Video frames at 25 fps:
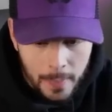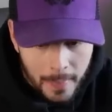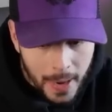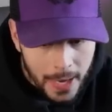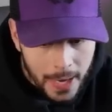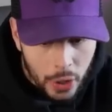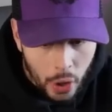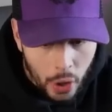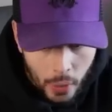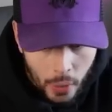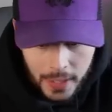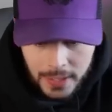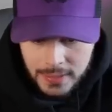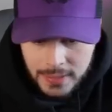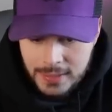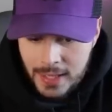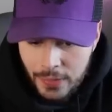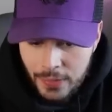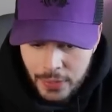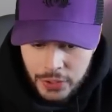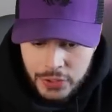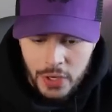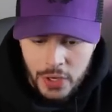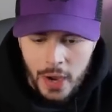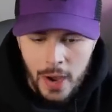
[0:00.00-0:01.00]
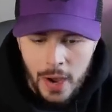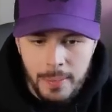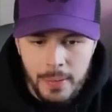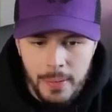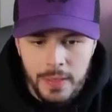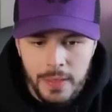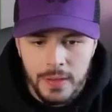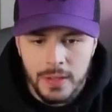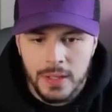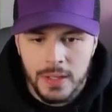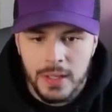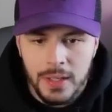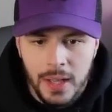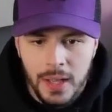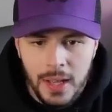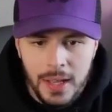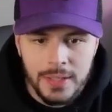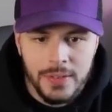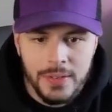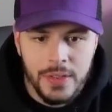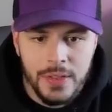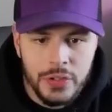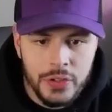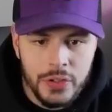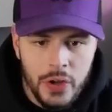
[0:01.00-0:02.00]
coins at the top of
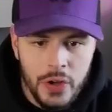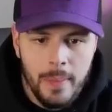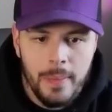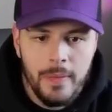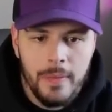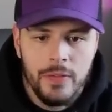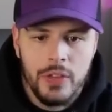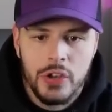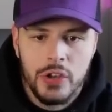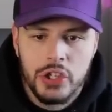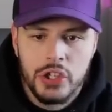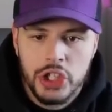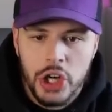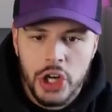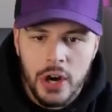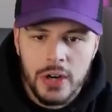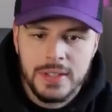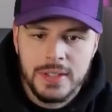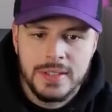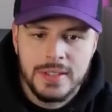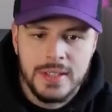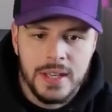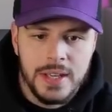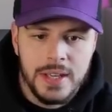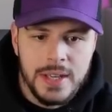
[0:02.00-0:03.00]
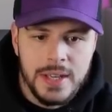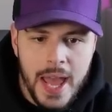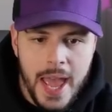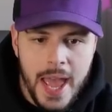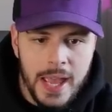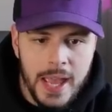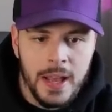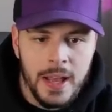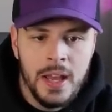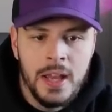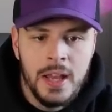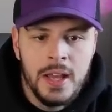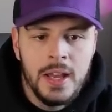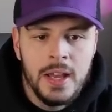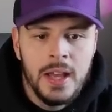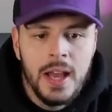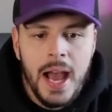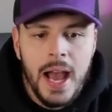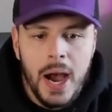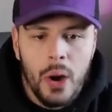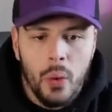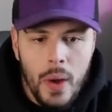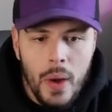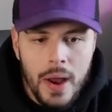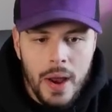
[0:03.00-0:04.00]
the charts today.
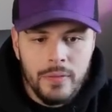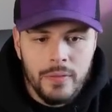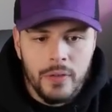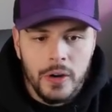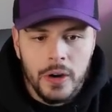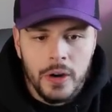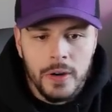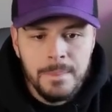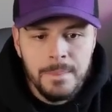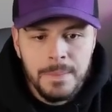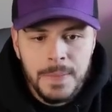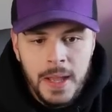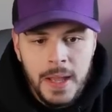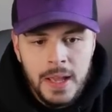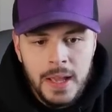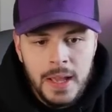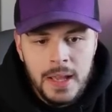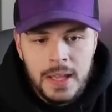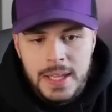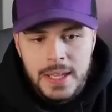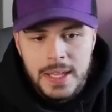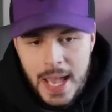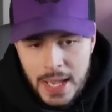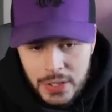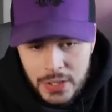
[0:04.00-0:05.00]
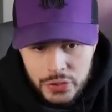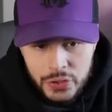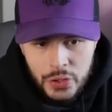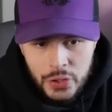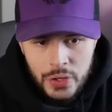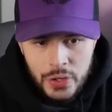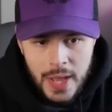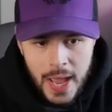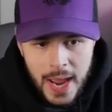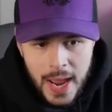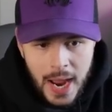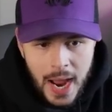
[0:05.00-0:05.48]
However, yesterday I